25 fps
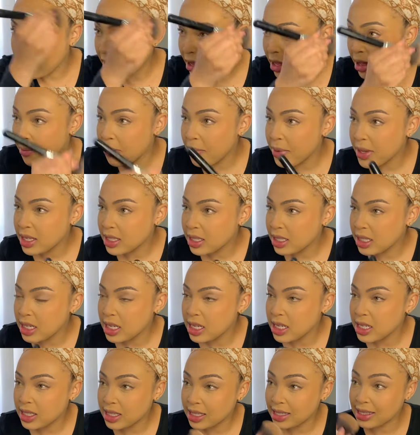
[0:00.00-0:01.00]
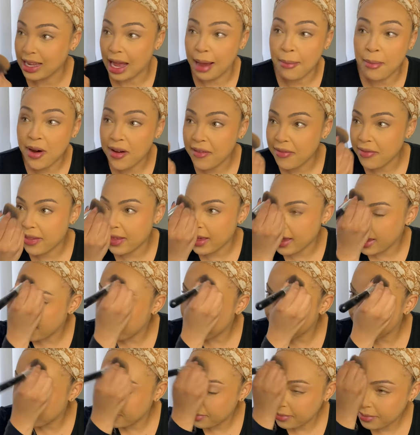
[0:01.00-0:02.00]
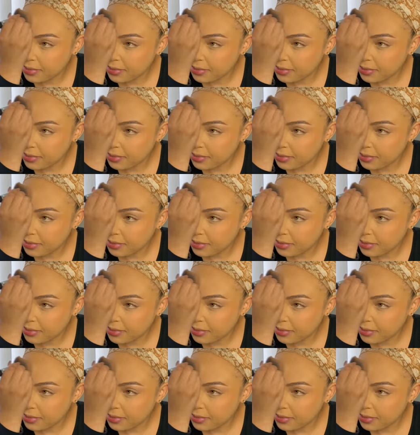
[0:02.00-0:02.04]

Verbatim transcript: their business. Some of them.